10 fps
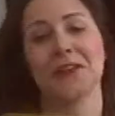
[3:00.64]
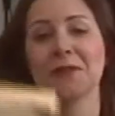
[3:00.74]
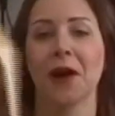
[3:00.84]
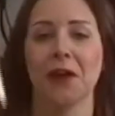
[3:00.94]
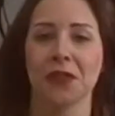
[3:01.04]

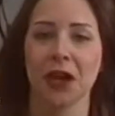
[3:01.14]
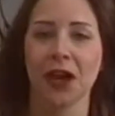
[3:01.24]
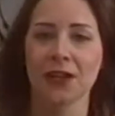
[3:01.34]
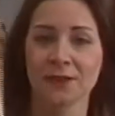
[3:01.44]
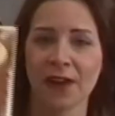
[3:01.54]
another one that
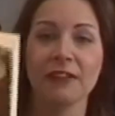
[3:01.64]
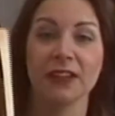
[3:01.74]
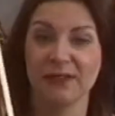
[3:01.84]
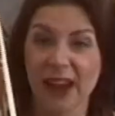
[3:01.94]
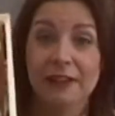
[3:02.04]
has
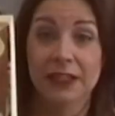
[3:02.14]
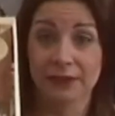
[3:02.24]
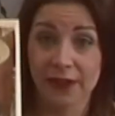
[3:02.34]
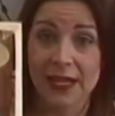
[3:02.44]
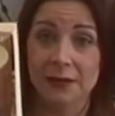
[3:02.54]
very, very
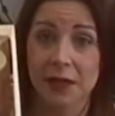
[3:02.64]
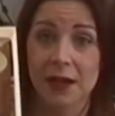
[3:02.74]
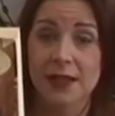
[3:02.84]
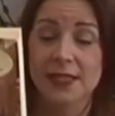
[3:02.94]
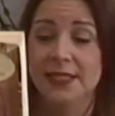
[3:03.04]

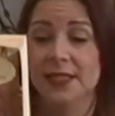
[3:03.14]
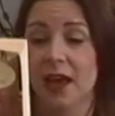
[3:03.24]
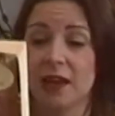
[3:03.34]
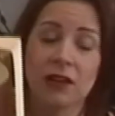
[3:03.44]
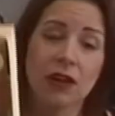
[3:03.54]
famous,
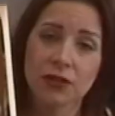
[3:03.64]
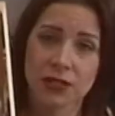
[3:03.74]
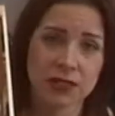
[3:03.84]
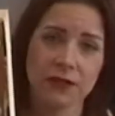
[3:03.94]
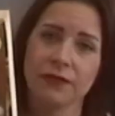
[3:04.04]
lots